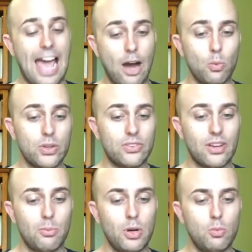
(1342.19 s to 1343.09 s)
out with
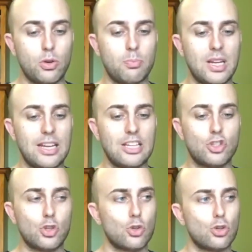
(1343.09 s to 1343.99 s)
someone would be
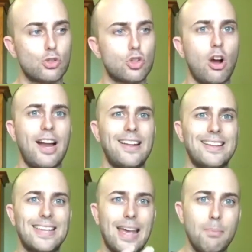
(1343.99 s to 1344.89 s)
to try and
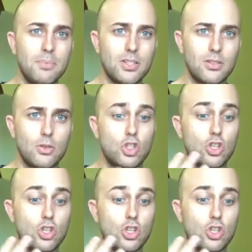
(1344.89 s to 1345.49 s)
attempt